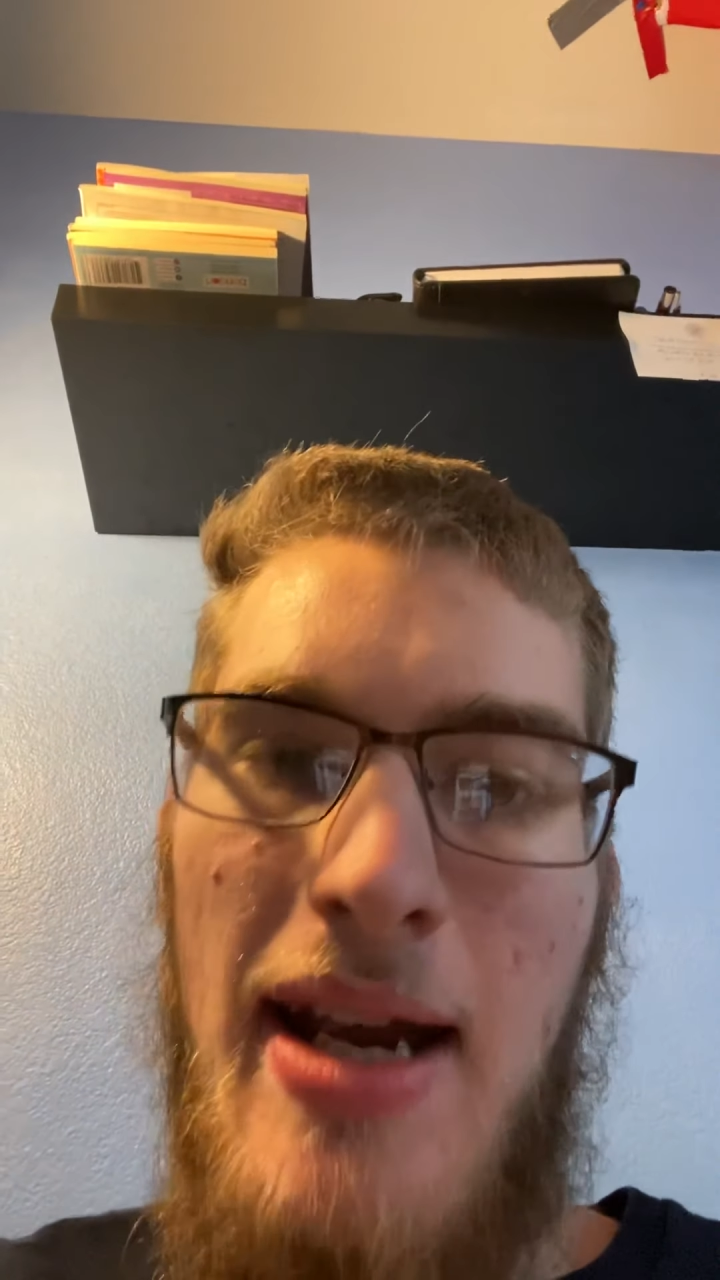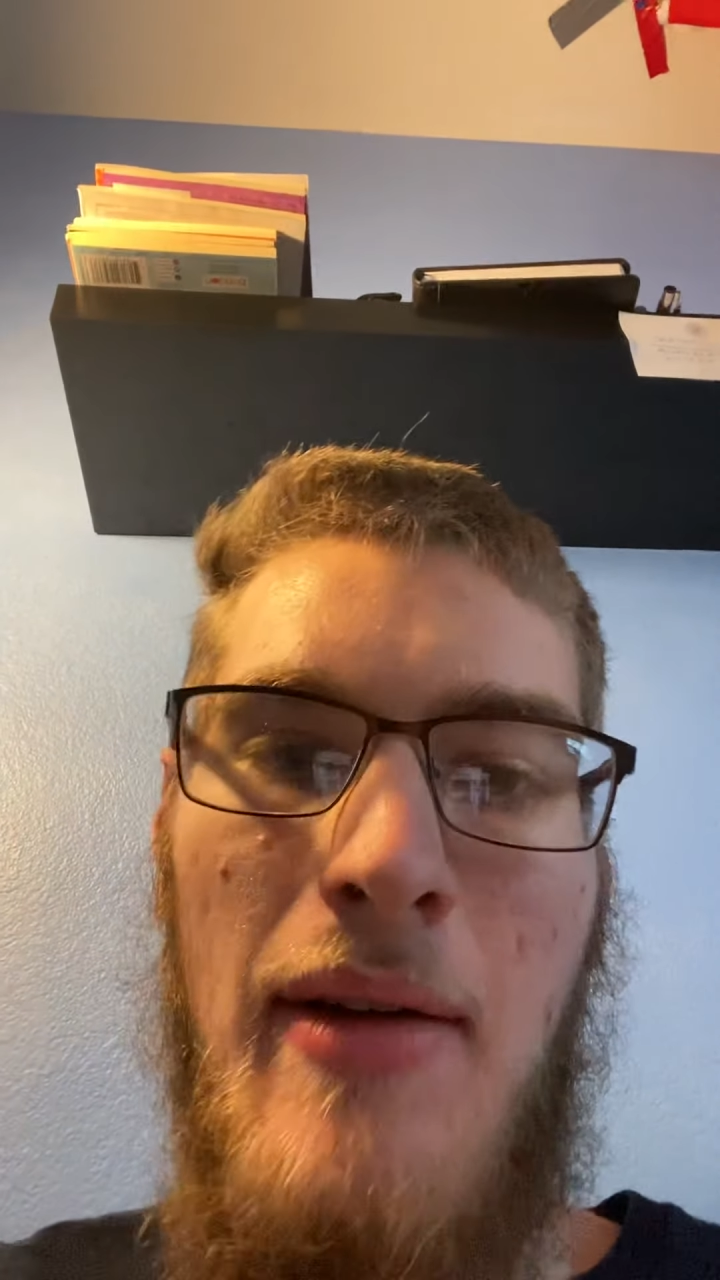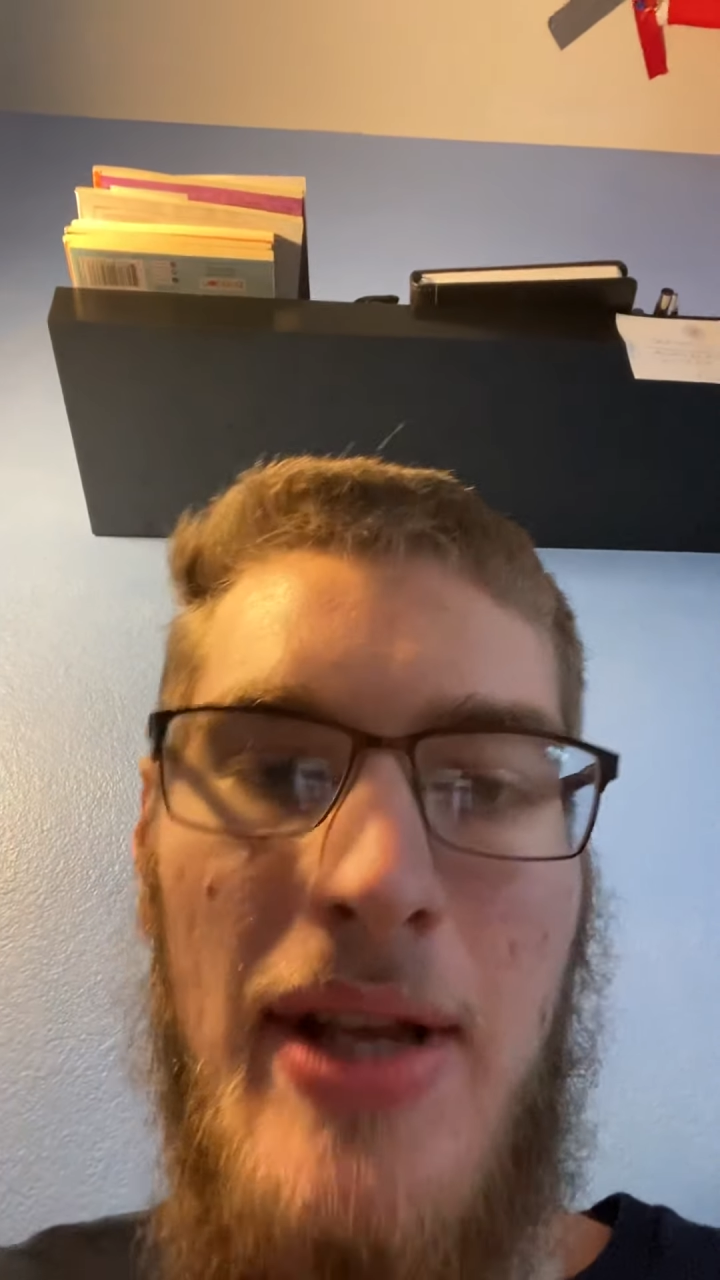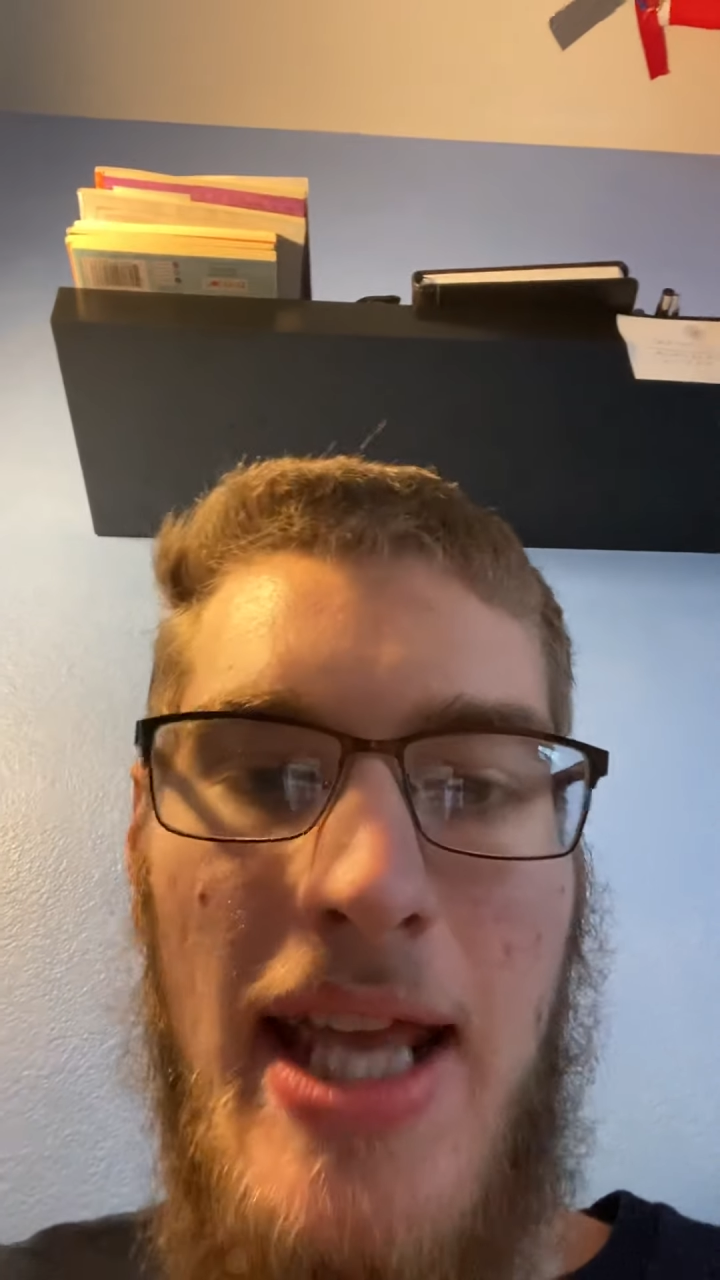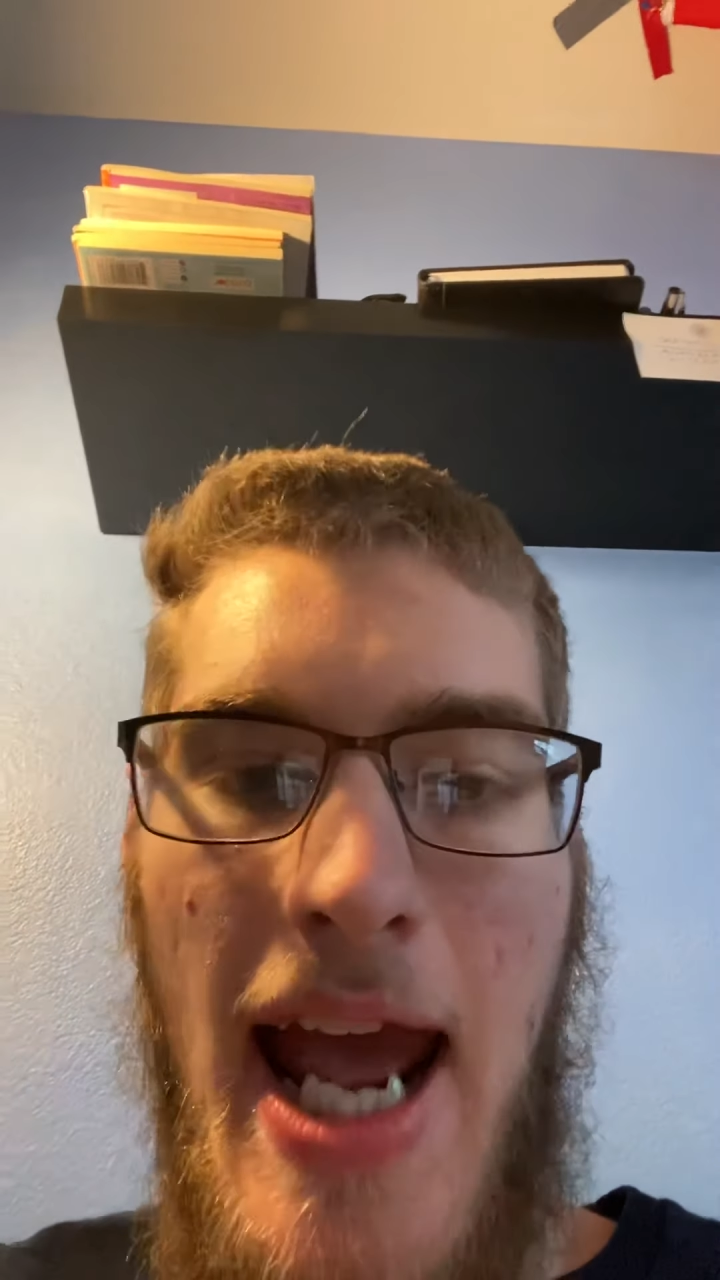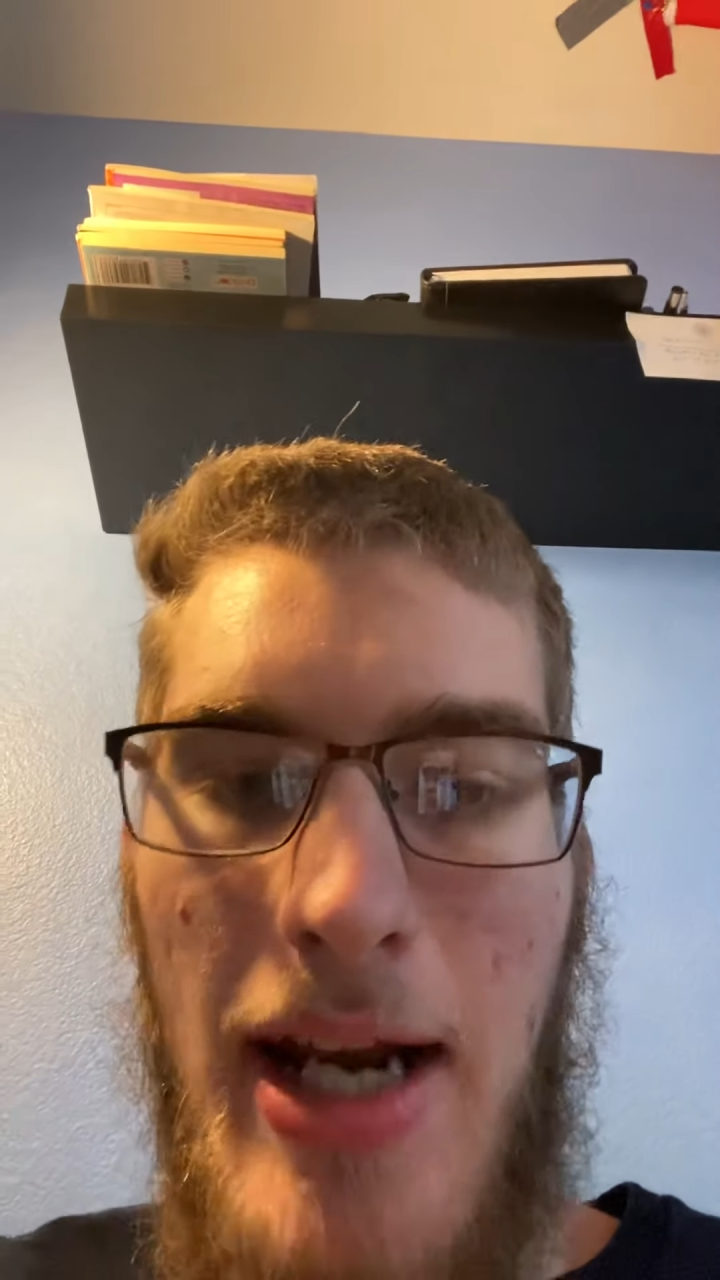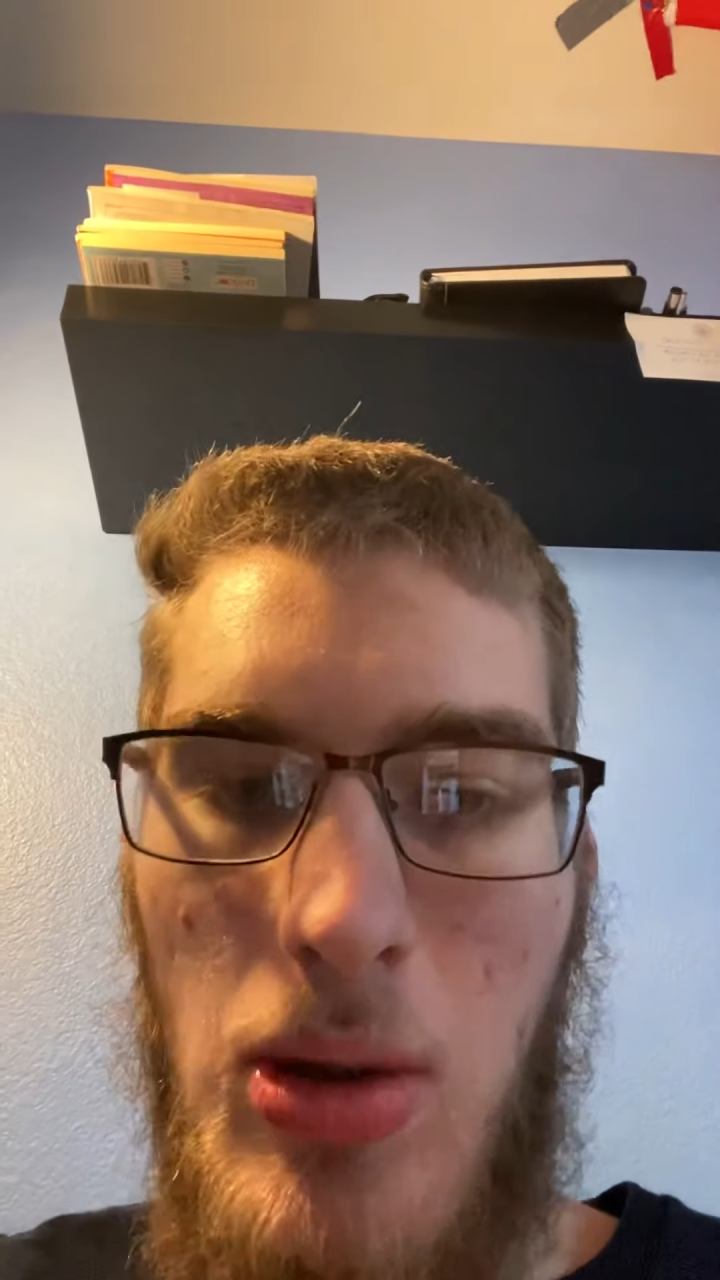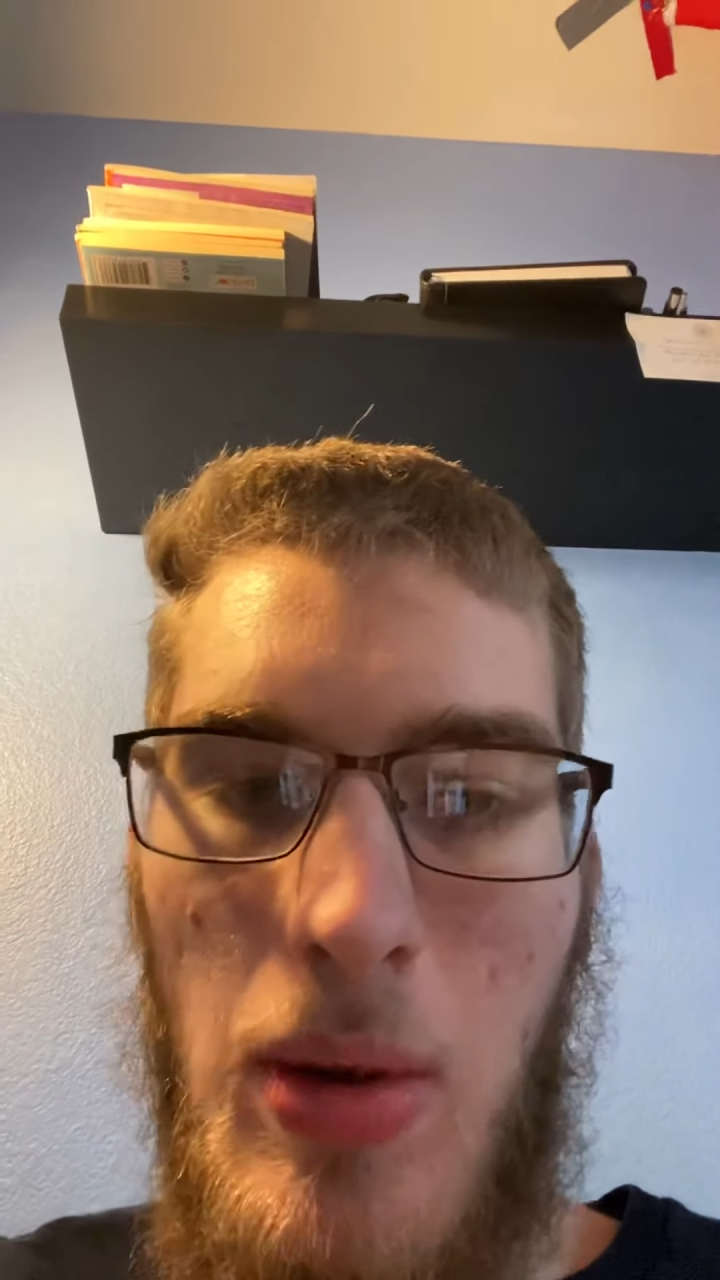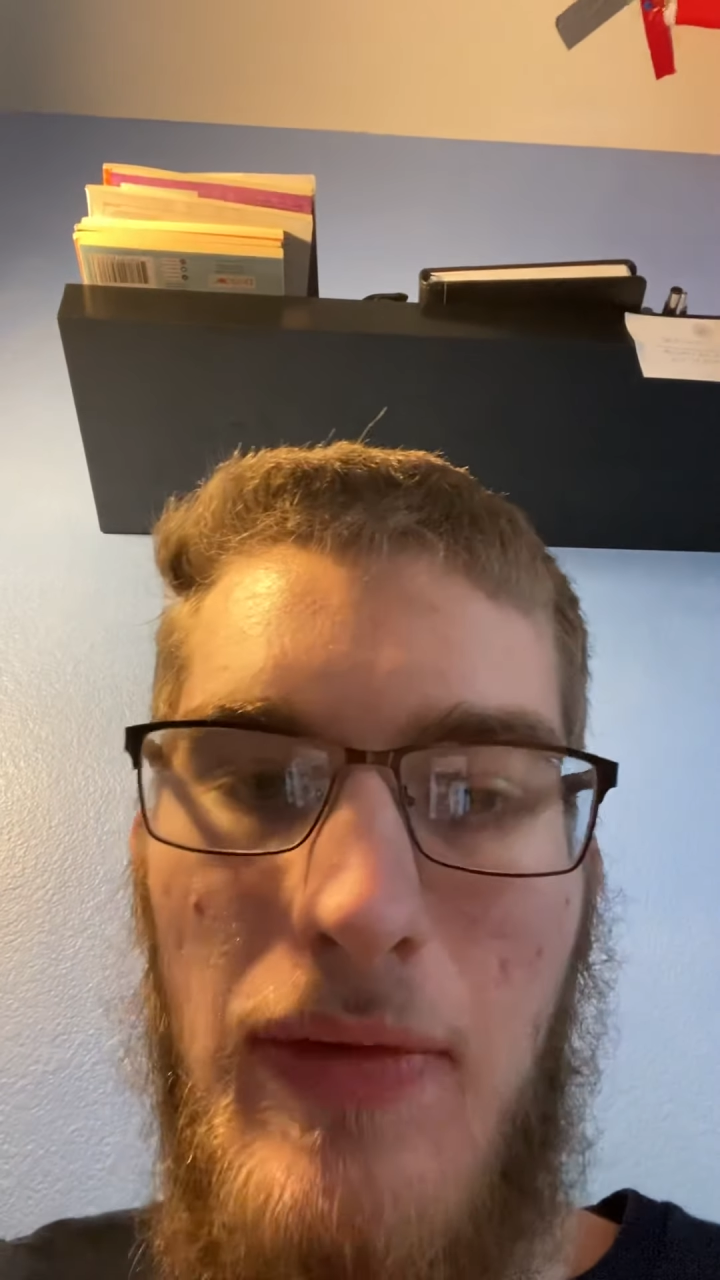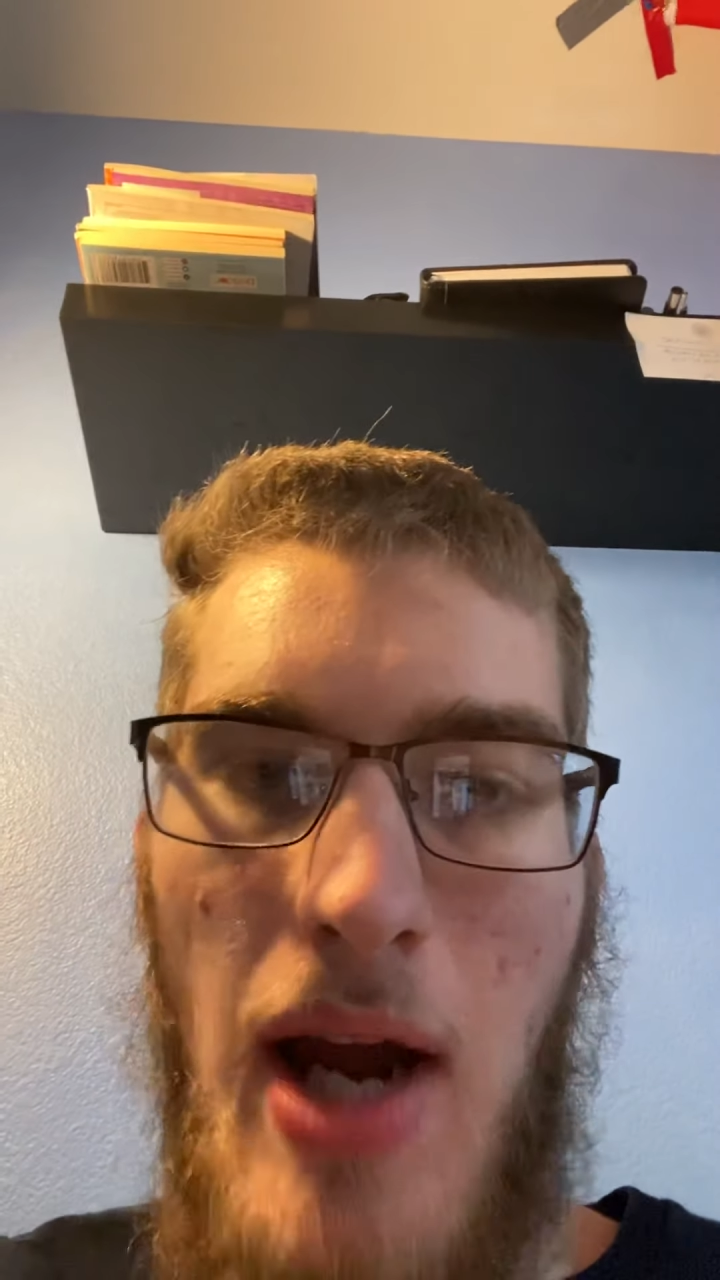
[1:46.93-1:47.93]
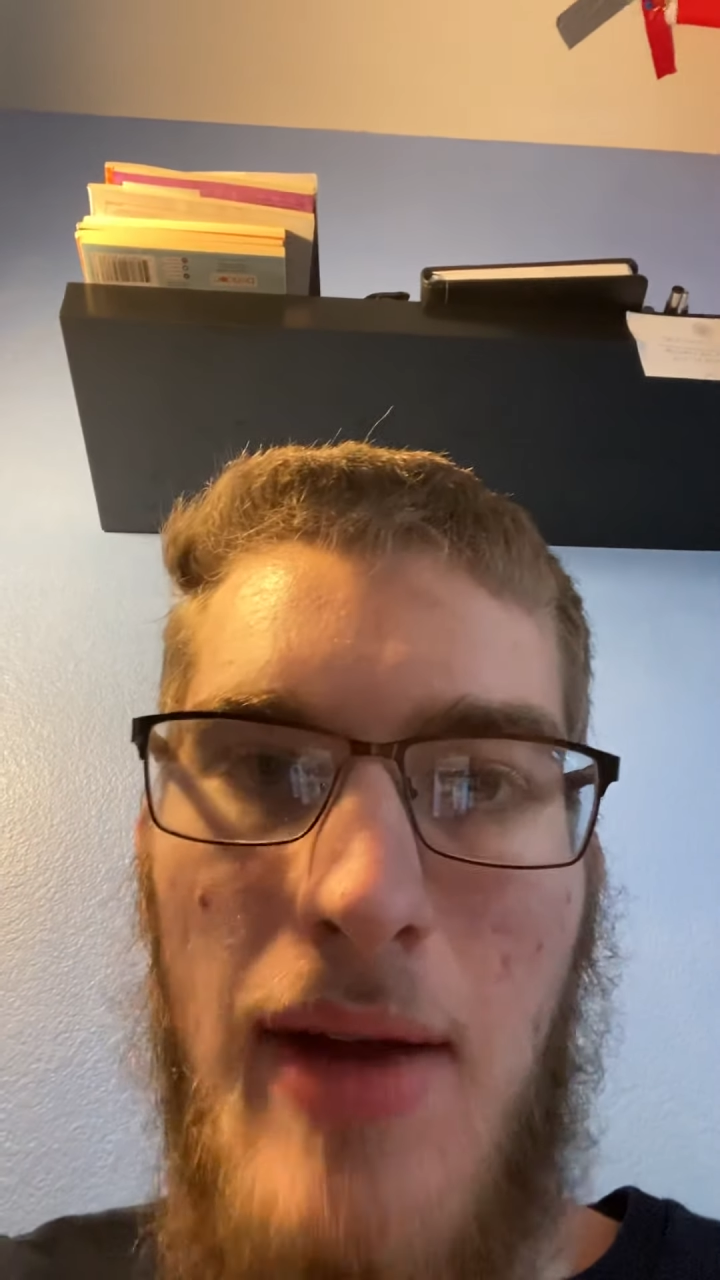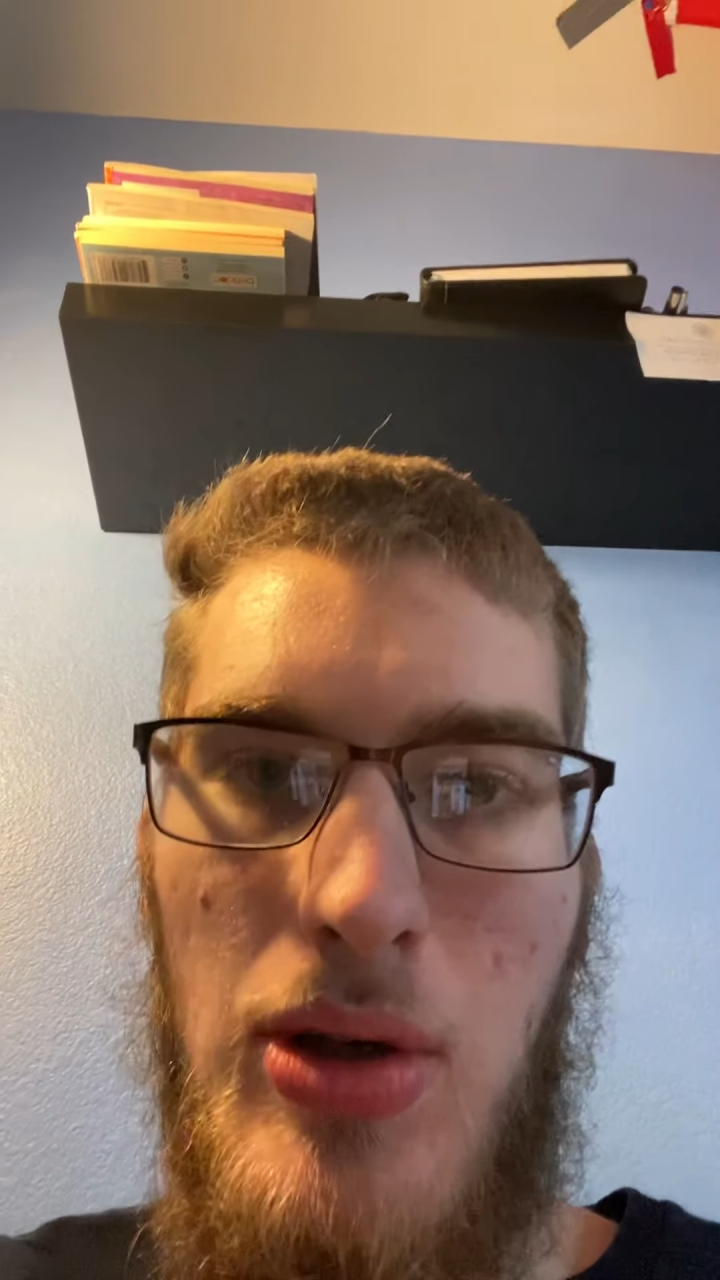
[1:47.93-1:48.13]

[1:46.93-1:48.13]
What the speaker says: of a Category 5